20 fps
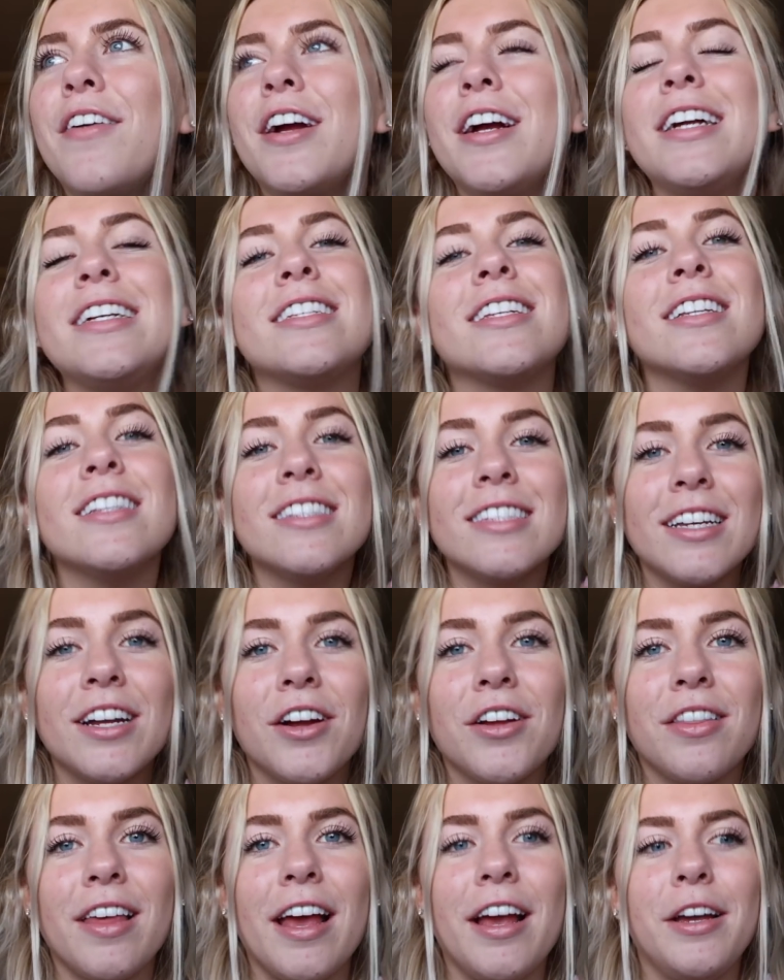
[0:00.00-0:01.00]
very
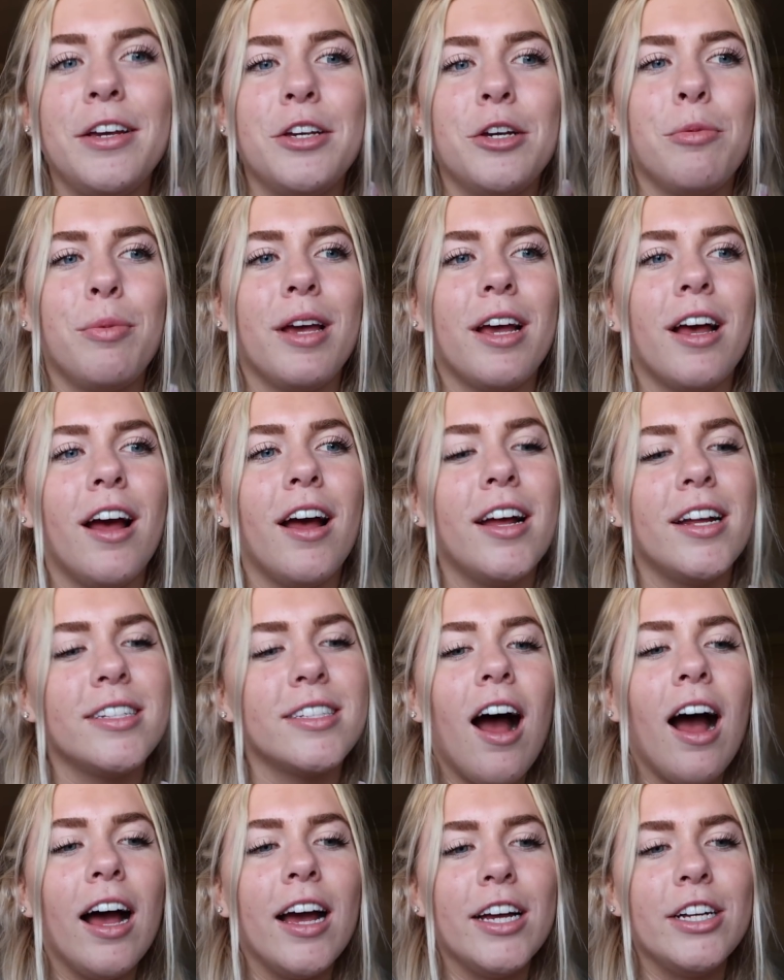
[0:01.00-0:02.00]
sincere thank you?
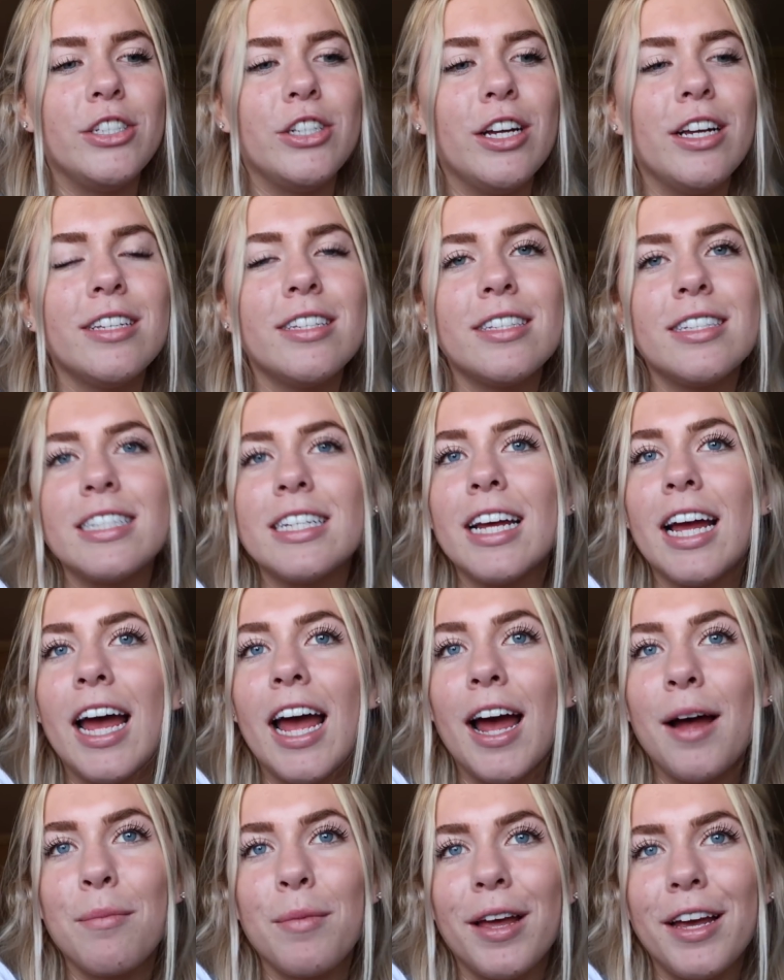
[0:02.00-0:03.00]
Because I just
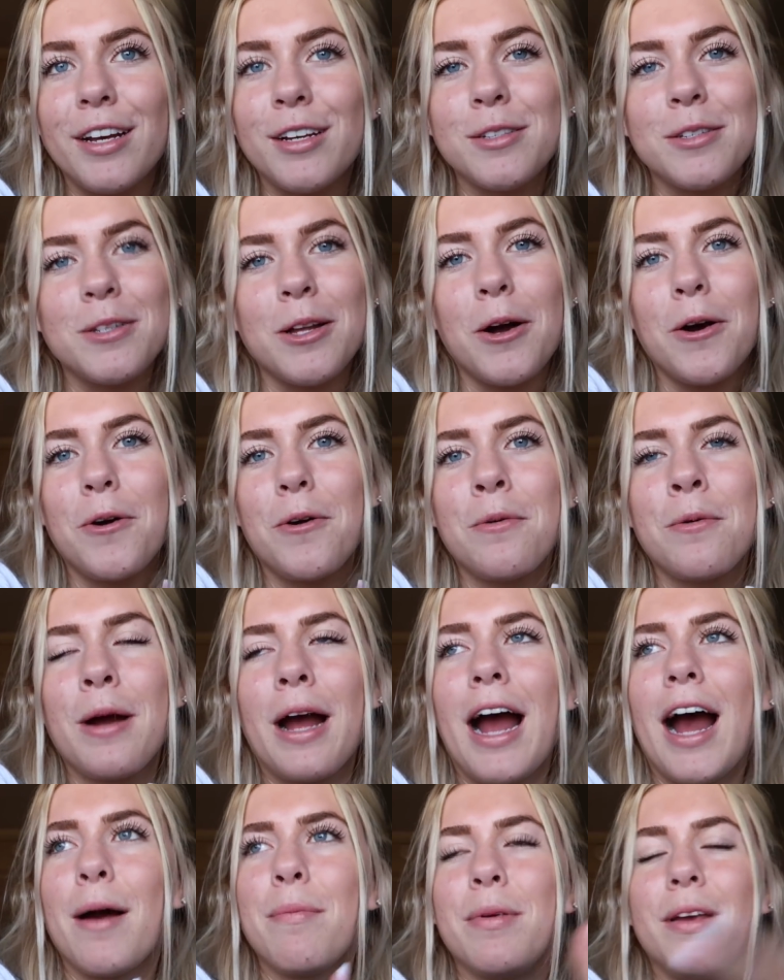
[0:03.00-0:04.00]
am like so
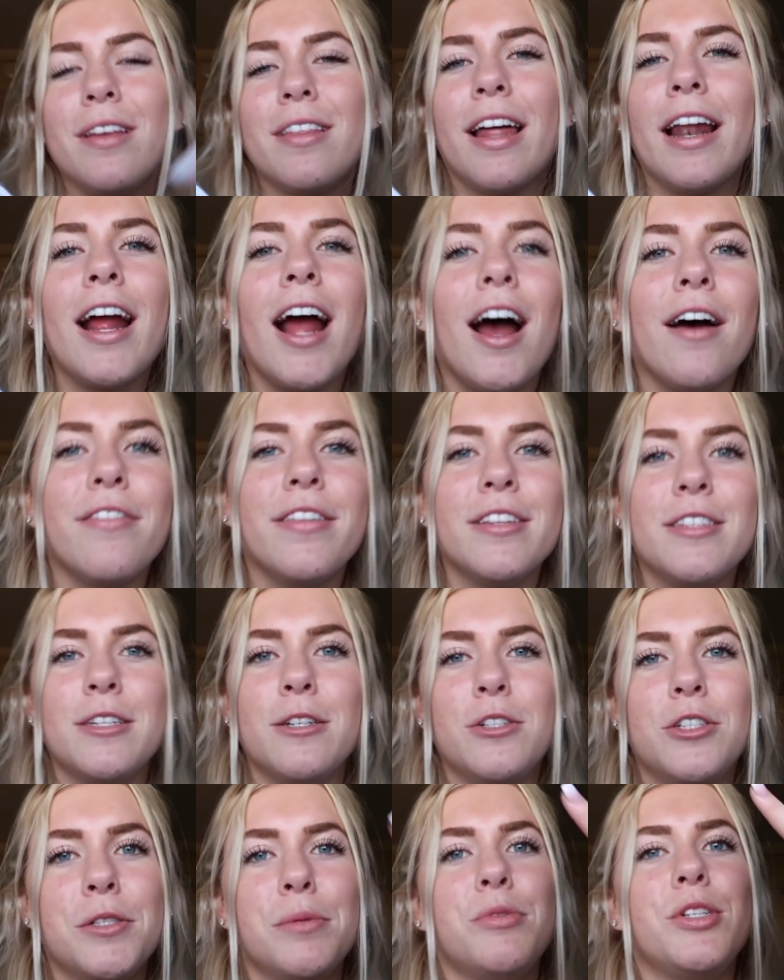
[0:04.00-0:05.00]
happy that I have this
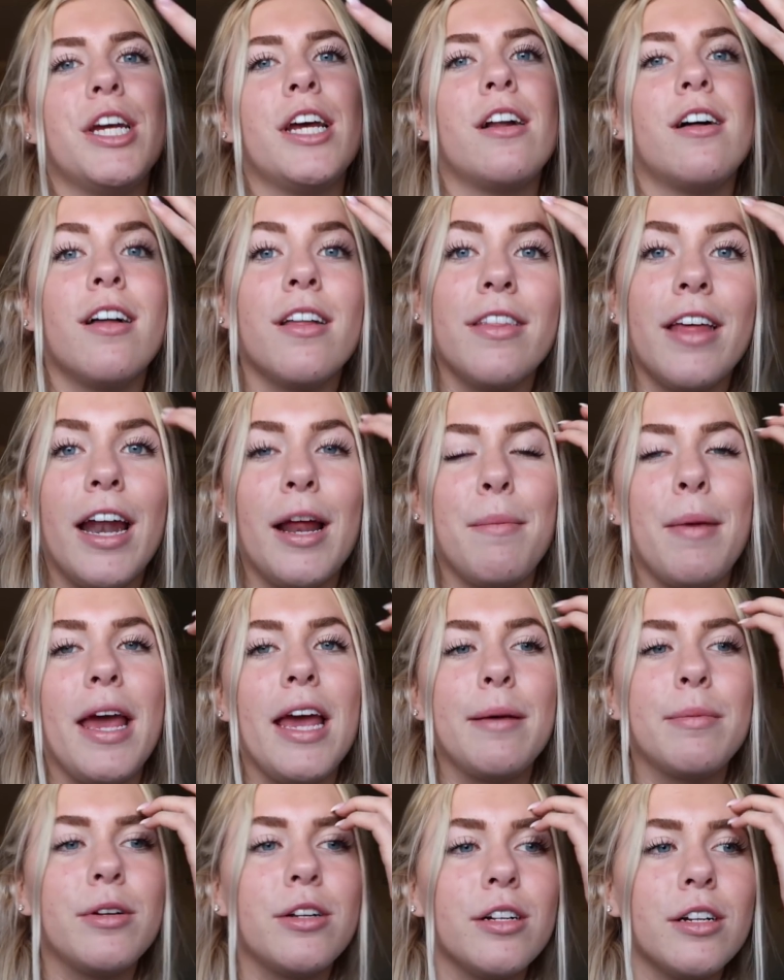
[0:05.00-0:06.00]
YouTube channel and that I'm
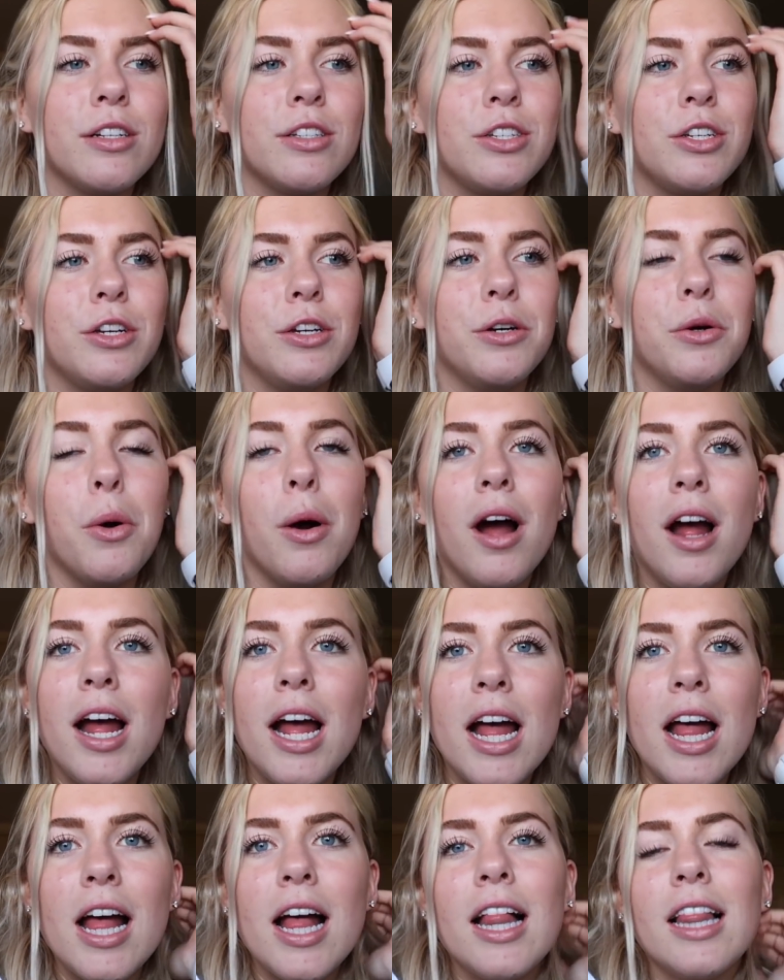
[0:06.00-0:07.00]
able to
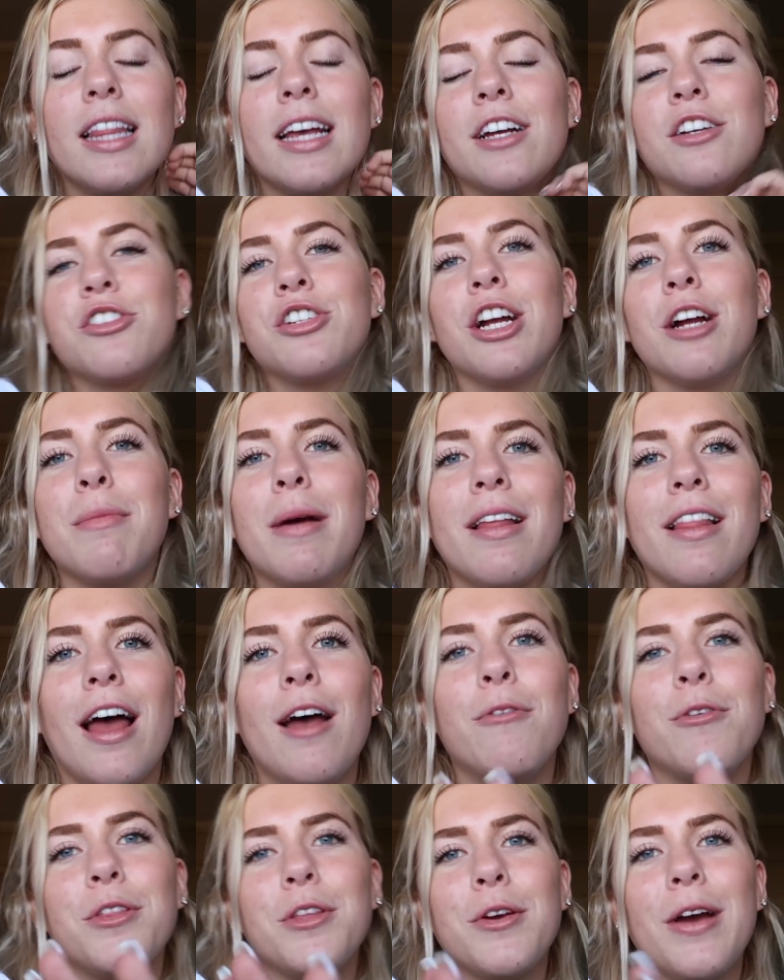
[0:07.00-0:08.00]
like share my
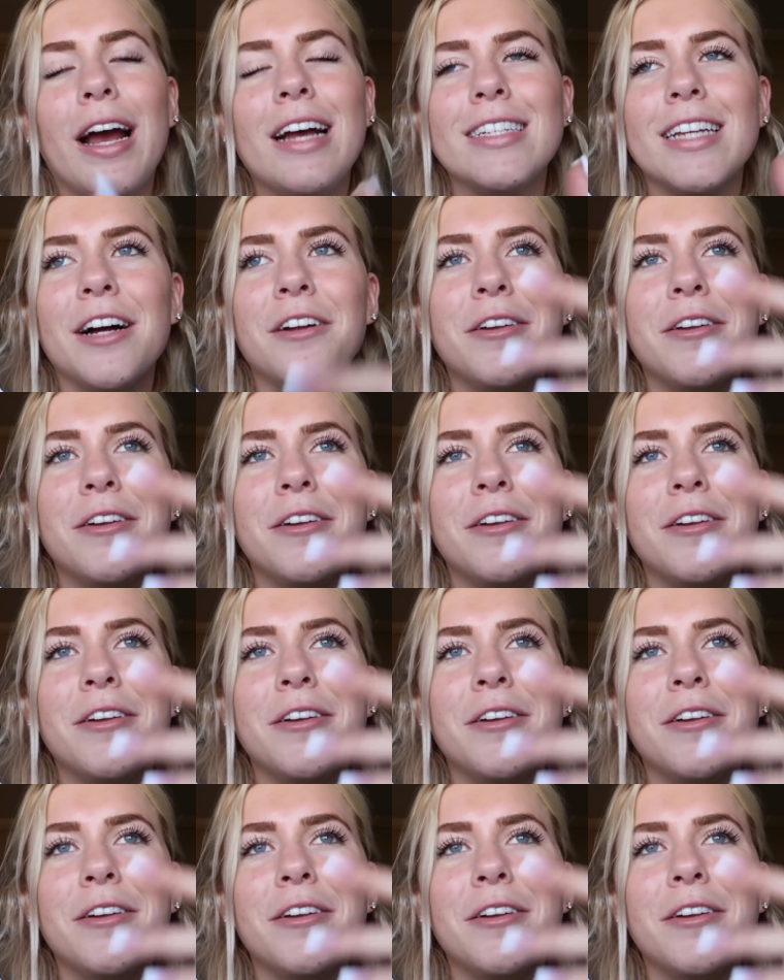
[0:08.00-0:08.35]
life with you guys.